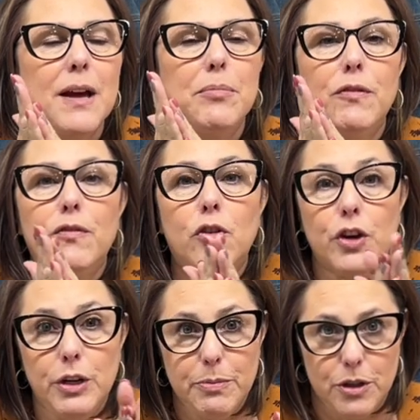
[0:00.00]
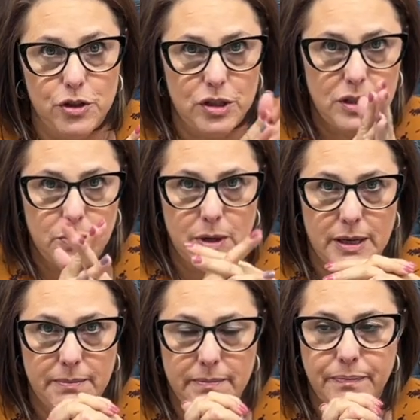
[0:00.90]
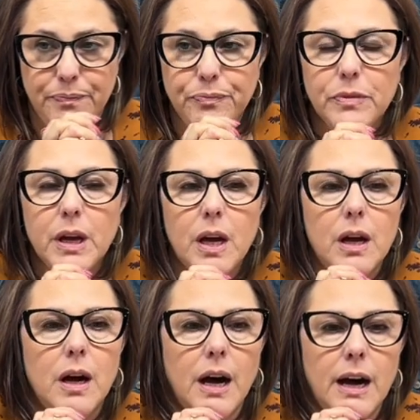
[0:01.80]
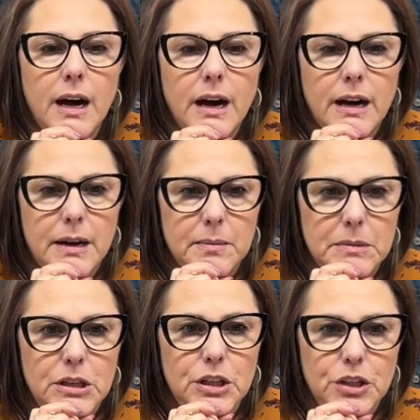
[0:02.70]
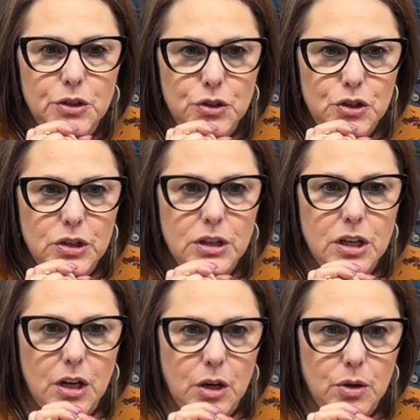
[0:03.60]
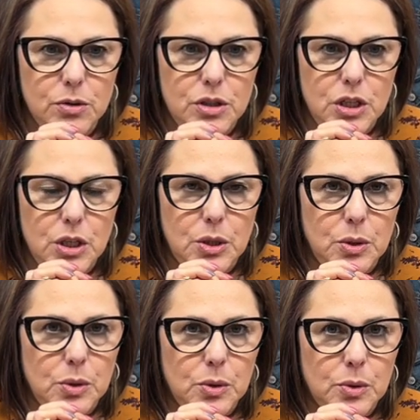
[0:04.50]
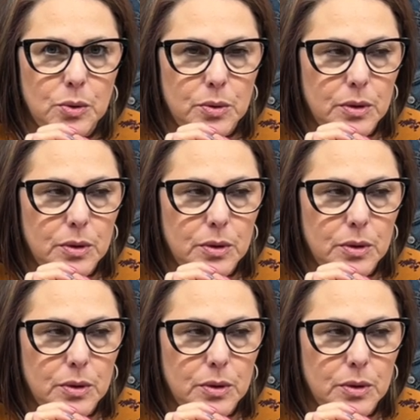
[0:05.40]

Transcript: Before you purchase one, um, you should go to